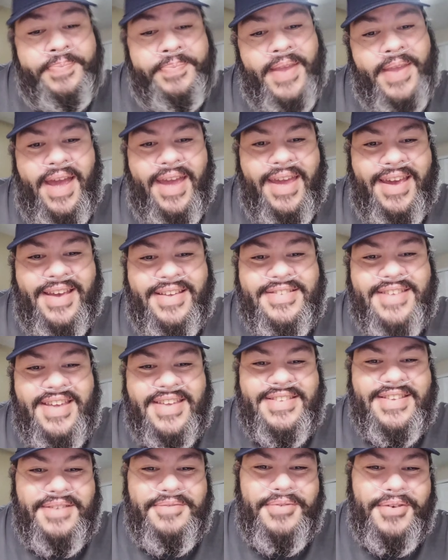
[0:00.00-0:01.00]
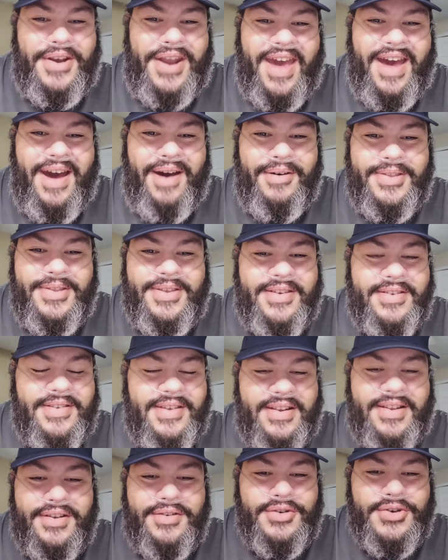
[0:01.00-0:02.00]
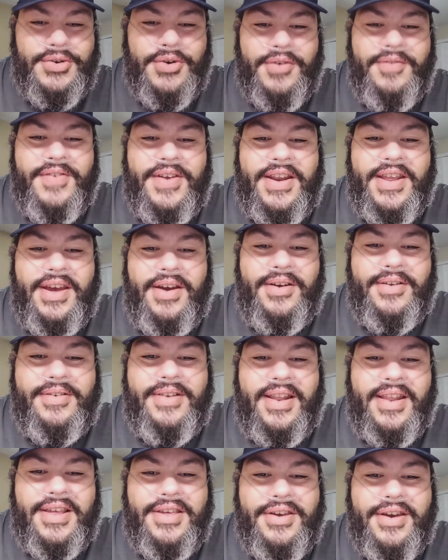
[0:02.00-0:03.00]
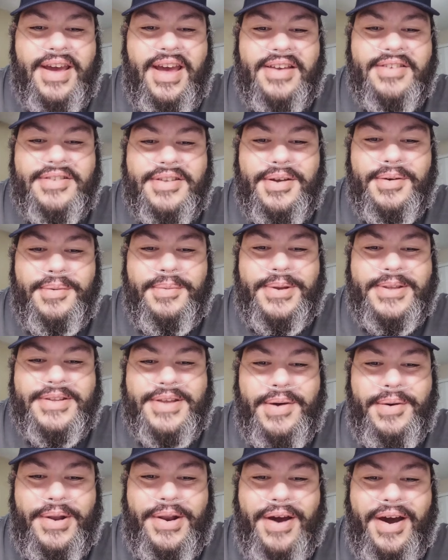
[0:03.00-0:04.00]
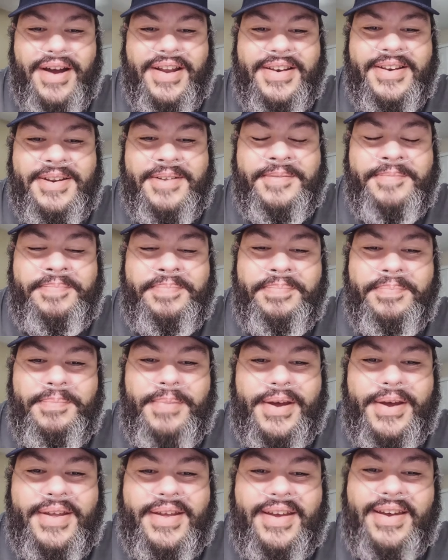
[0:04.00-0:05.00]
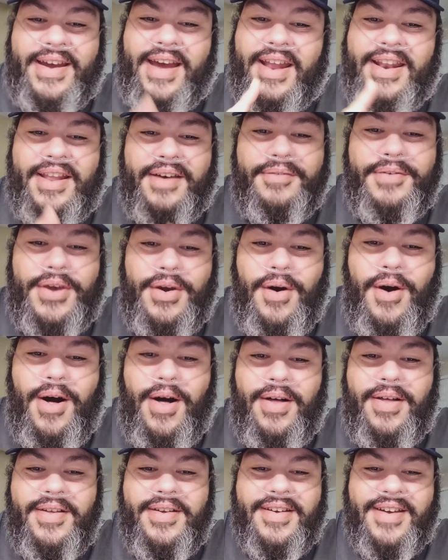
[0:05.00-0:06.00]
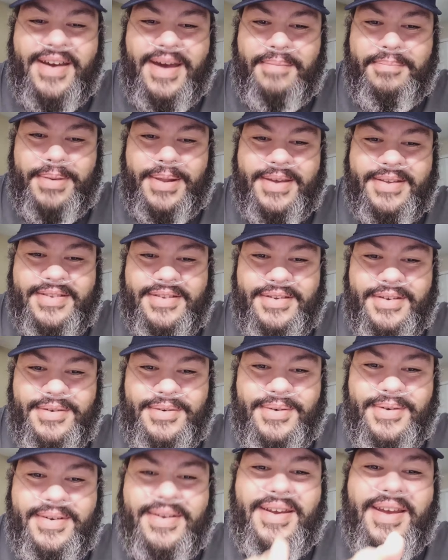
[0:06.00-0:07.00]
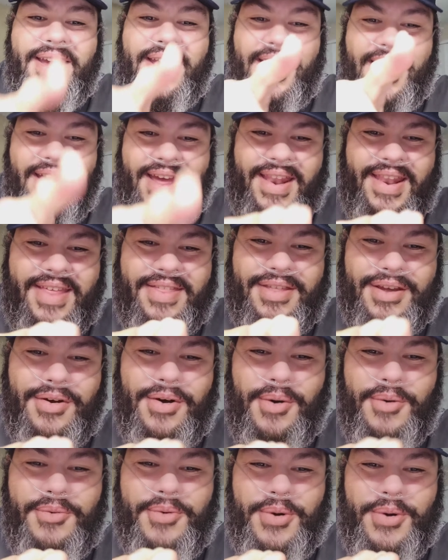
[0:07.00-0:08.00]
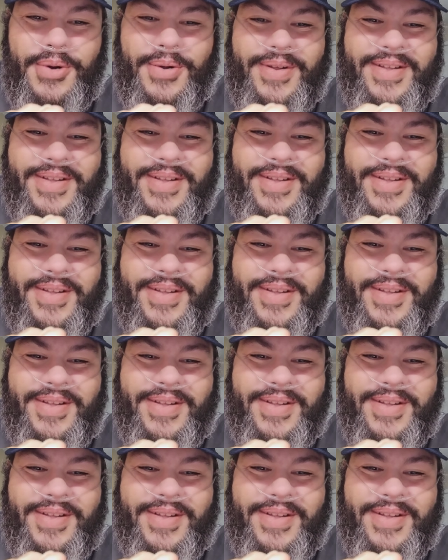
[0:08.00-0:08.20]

I guess that's it for now. Just a little short video letting you guys know what's going on. But I love you all. God bless you. And let the coal roll.